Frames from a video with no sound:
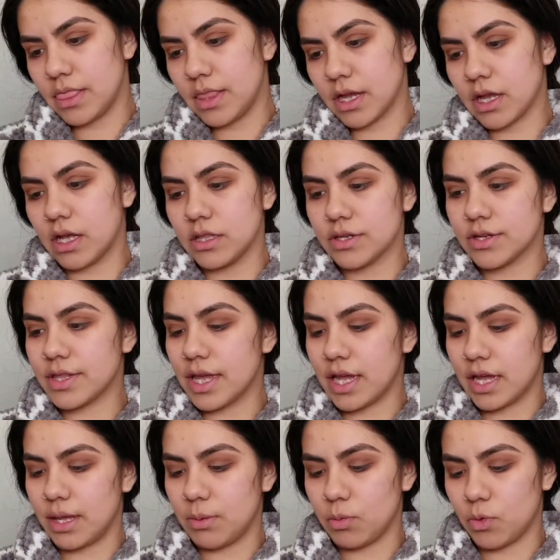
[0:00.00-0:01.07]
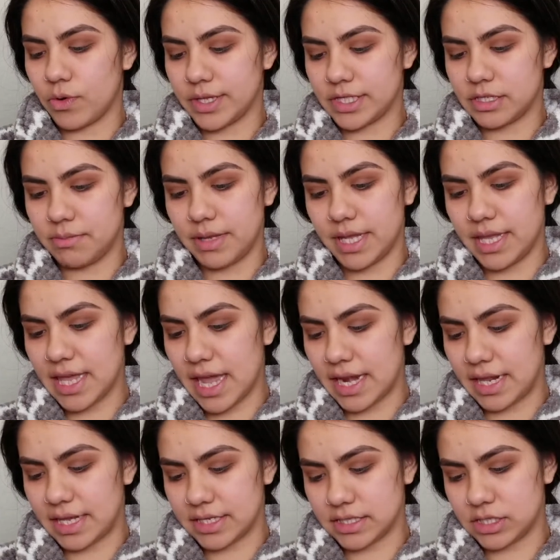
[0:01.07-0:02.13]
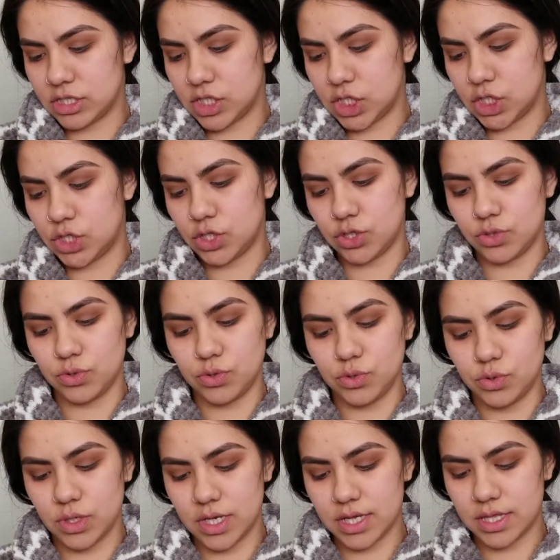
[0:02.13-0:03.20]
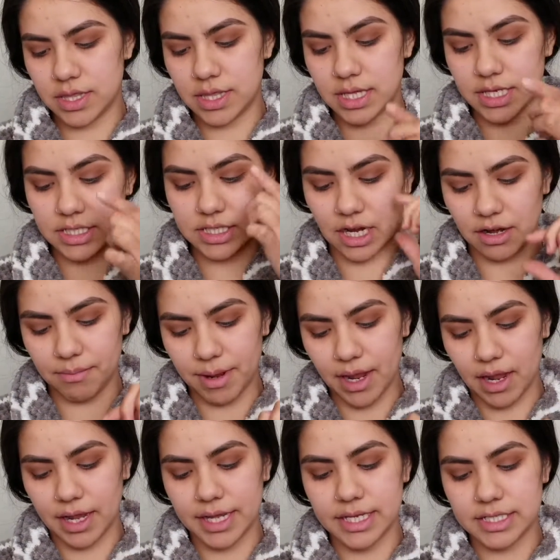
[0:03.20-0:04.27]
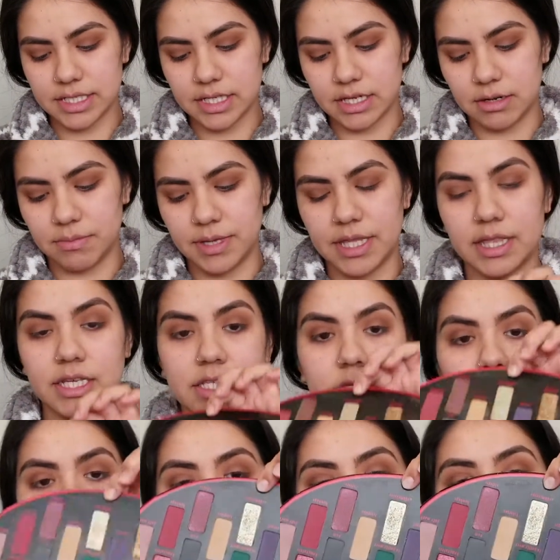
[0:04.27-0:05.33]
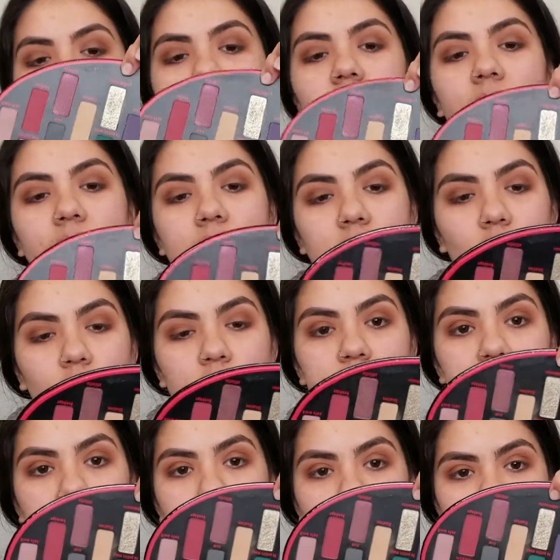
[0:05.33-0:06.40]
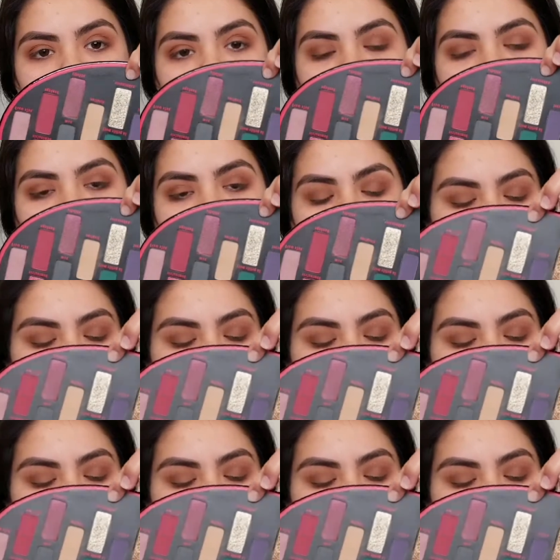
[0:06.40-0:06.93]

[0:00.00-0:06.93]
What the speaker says: color that I'm going to be getting to do the inside of my eye is going to be this one right here. It's called Submissive.